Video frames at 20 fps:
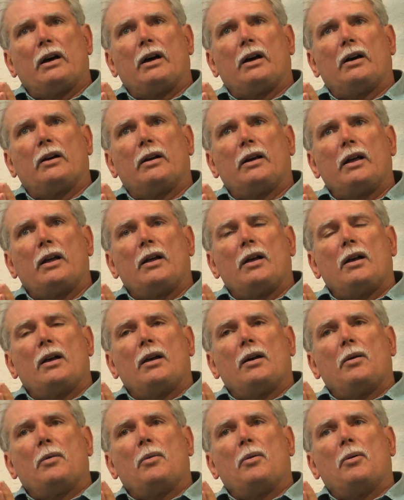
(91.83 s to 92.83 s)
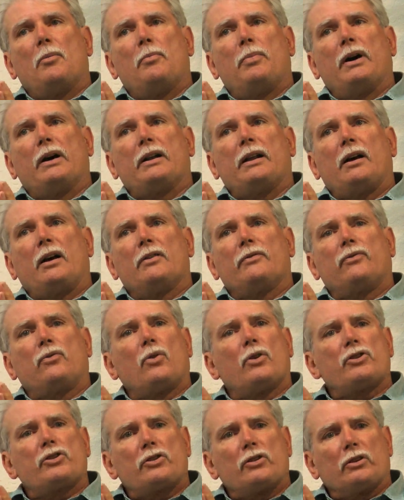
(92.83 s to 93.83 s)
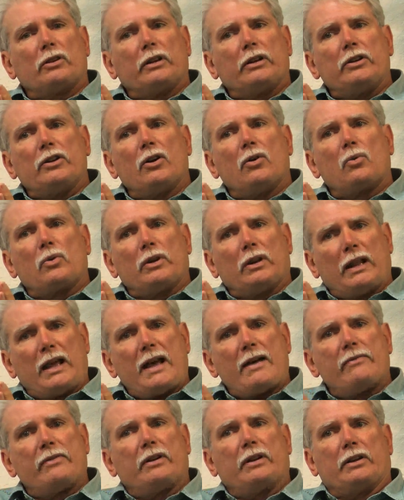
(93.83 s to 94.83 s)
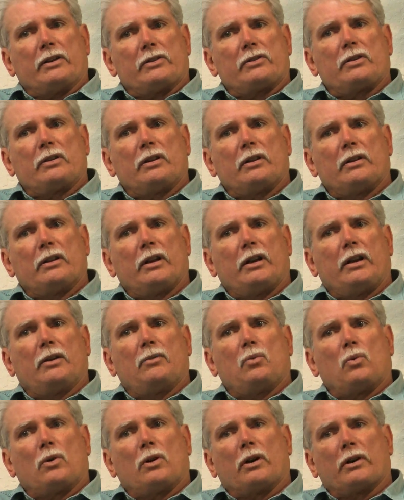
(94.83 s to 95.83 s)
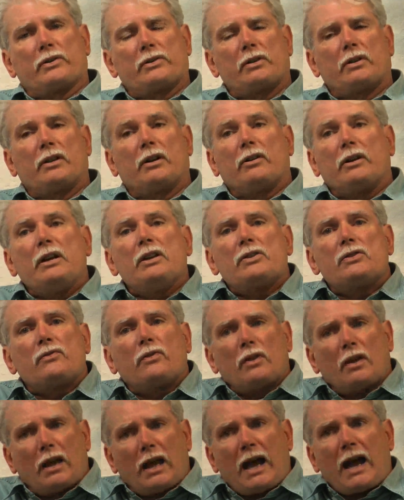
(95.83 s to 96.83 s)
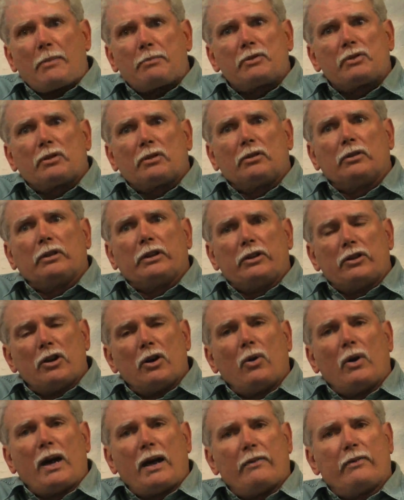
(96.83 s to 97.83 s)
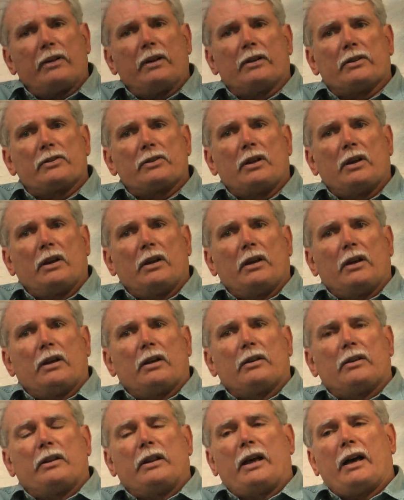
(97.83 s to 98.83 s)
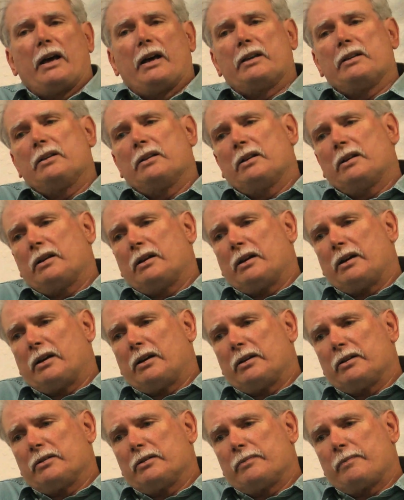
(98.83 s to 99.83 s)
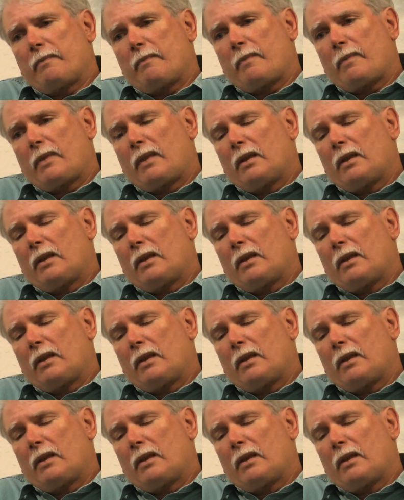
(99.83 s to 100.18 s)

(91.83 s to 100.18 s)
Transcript: But unfortunately, no real evidence that it works. There is absolutely no evidence that the